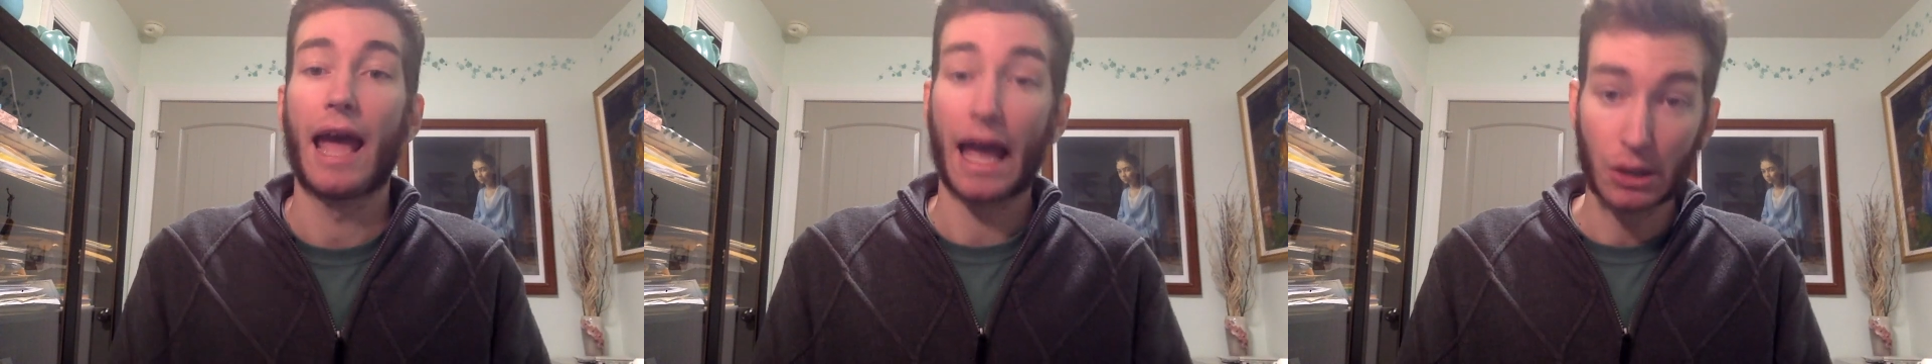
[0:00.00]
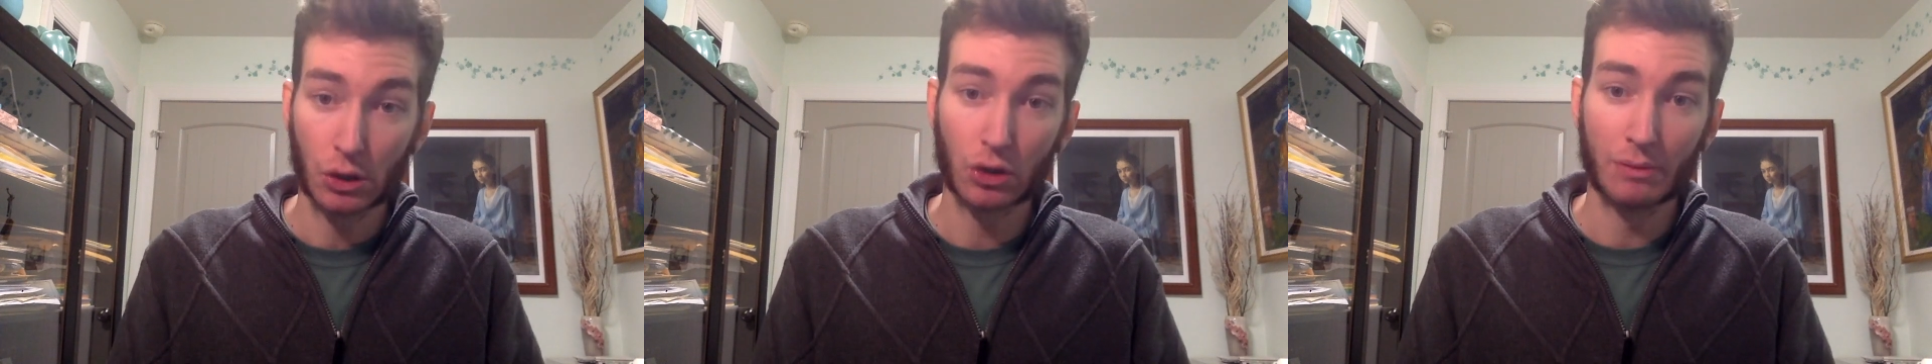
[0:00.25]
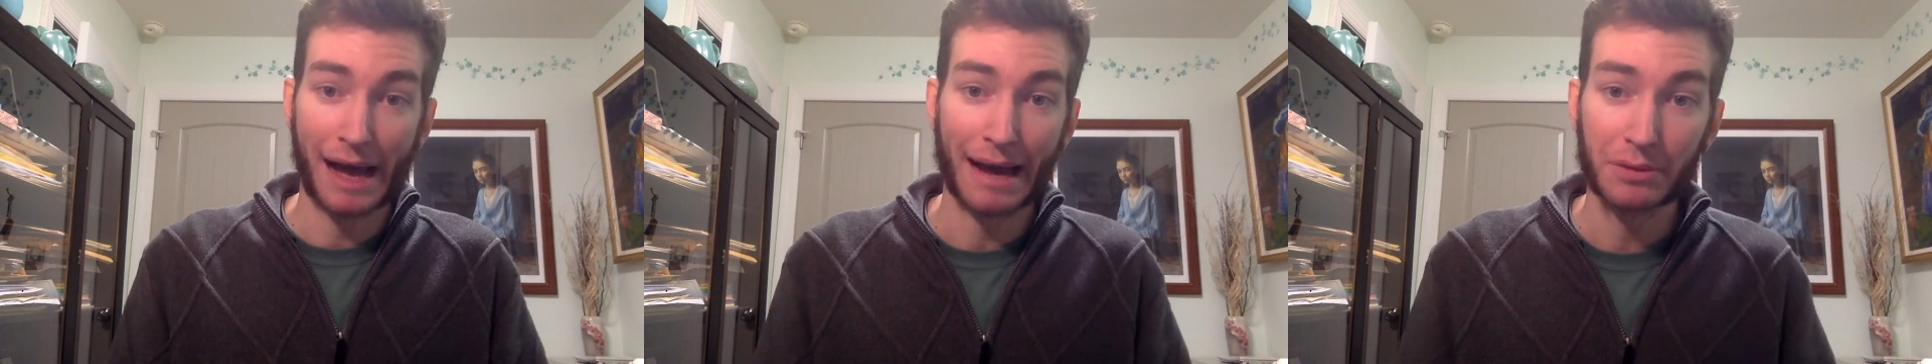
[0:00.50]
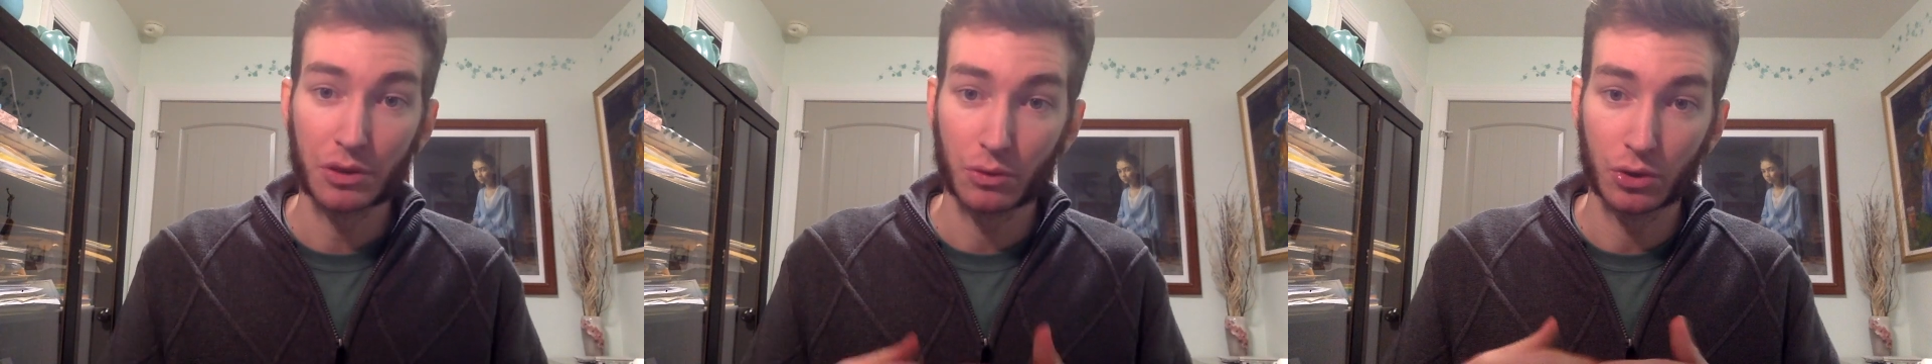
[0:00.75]
and Google
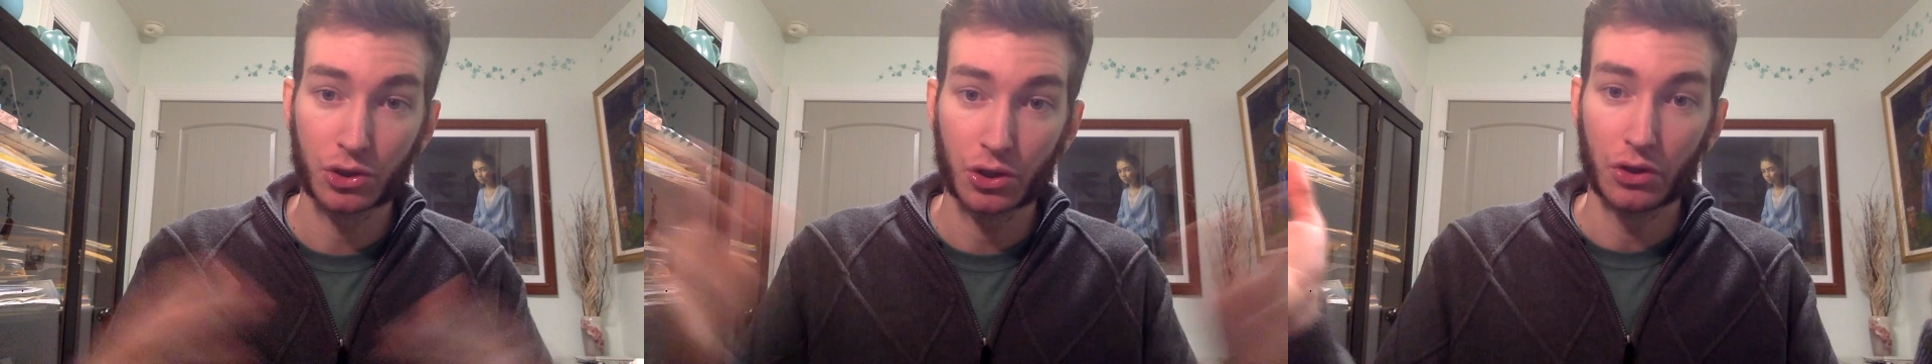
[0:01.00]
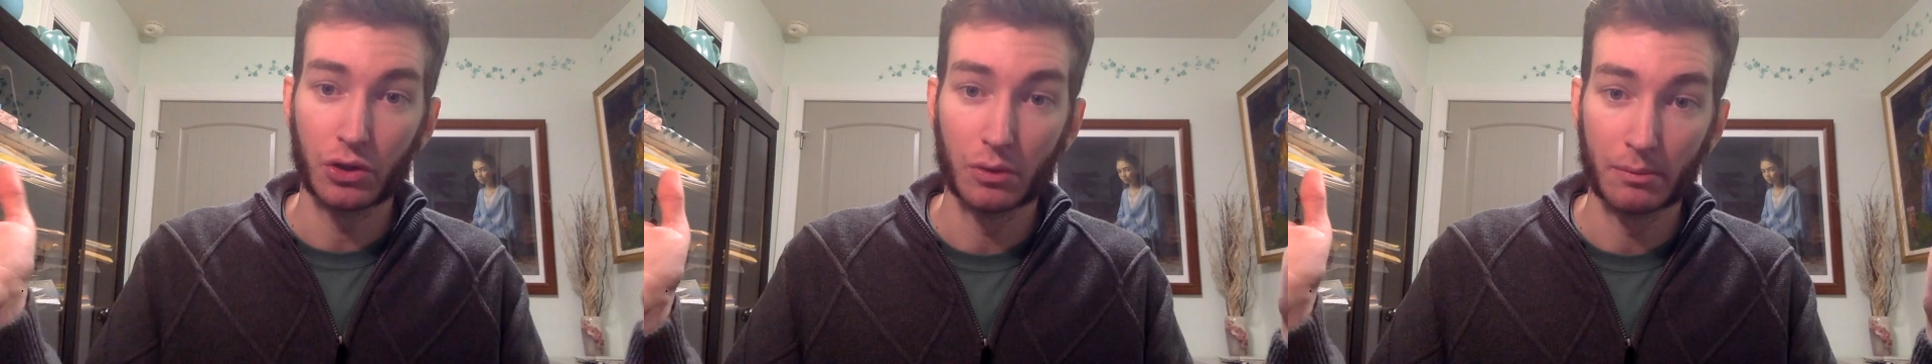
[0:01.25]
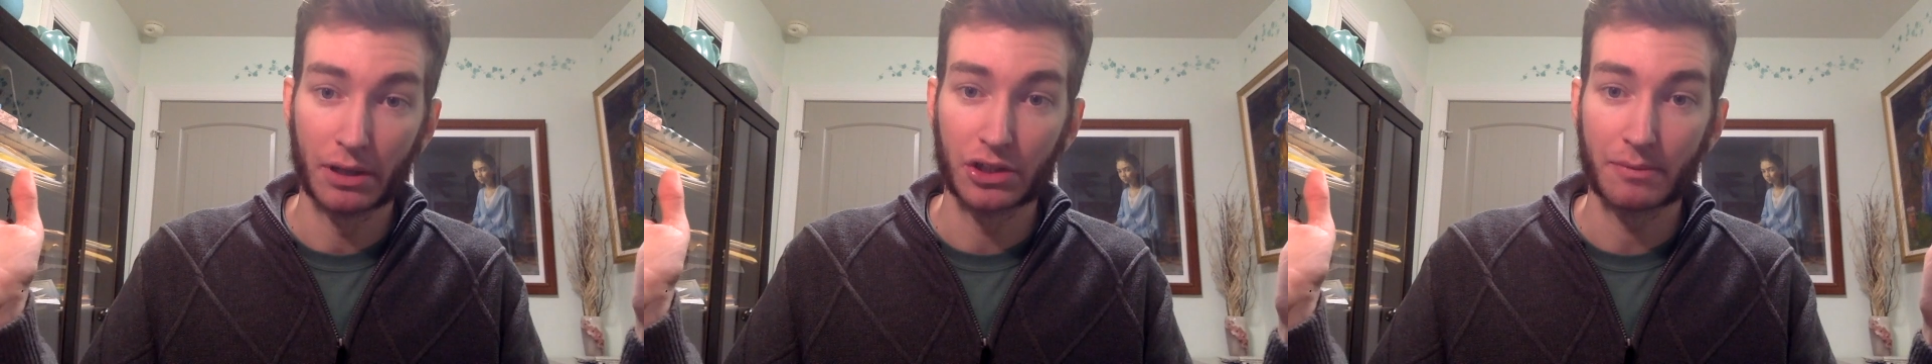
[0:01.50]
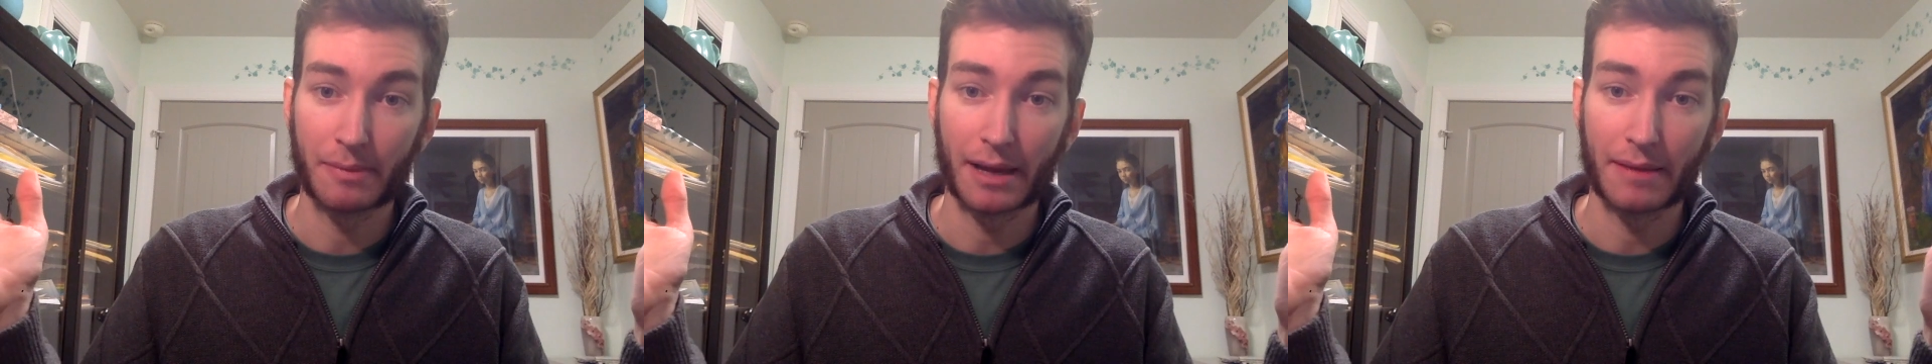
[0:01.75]
Maps will show you a
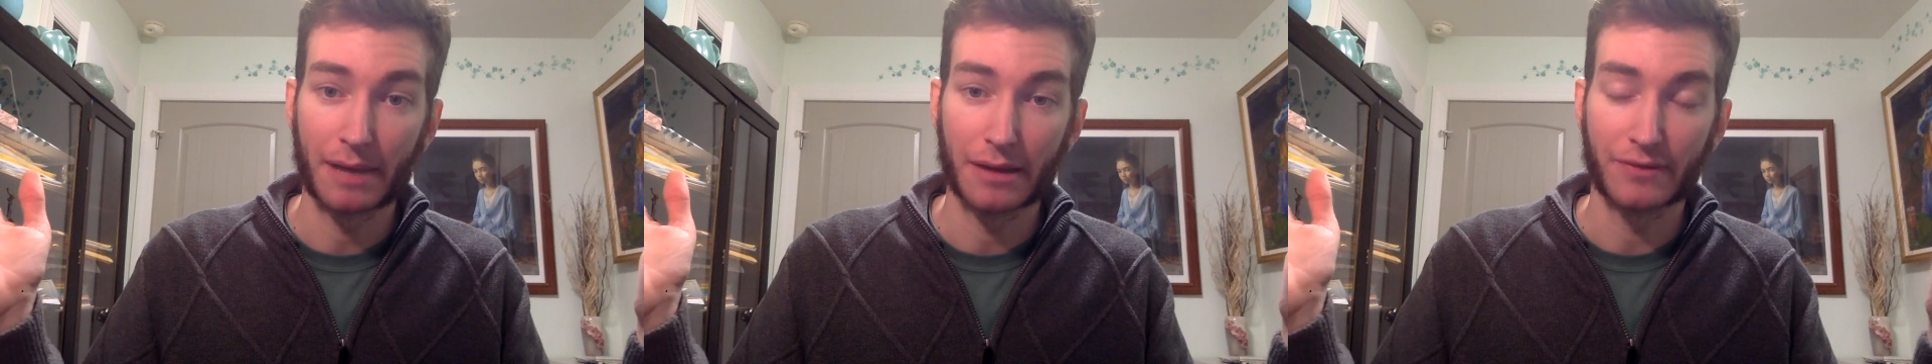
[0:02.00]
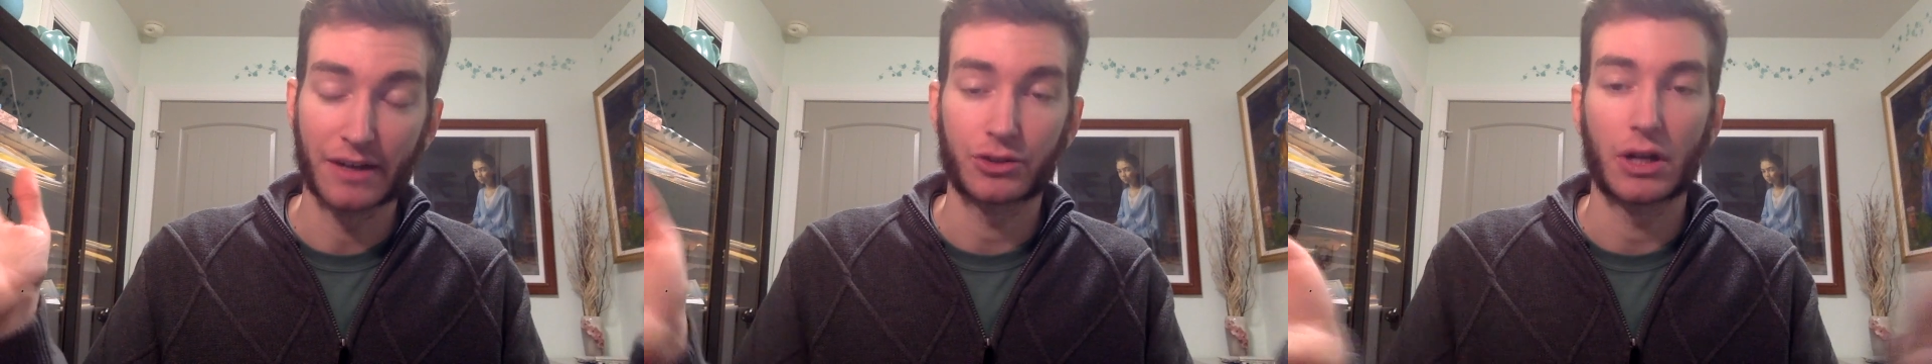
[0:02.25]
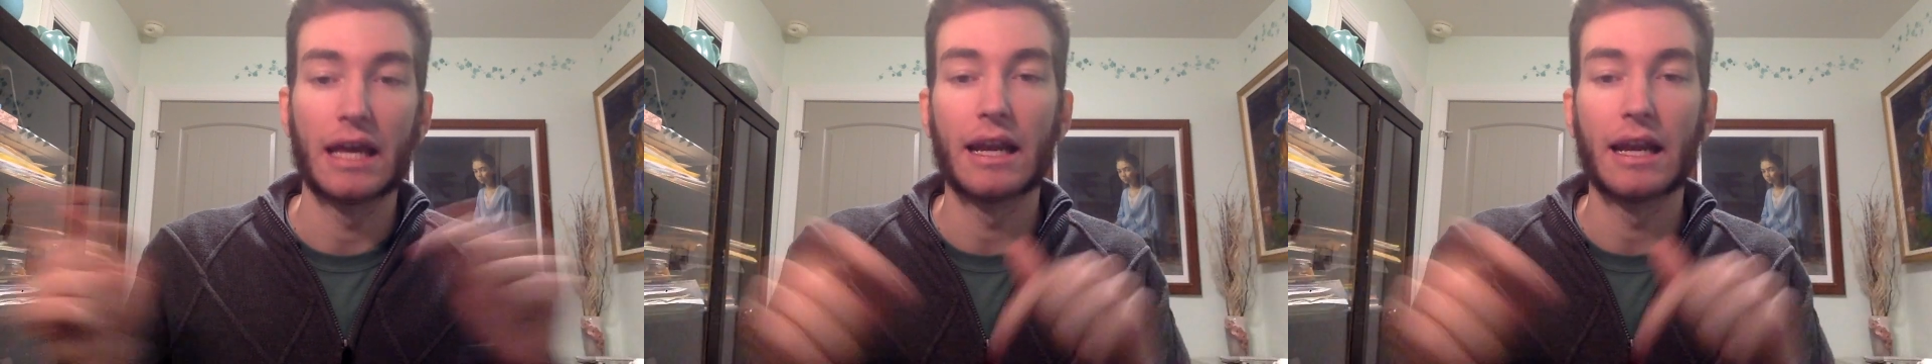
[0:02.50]
bunch of manufacturing.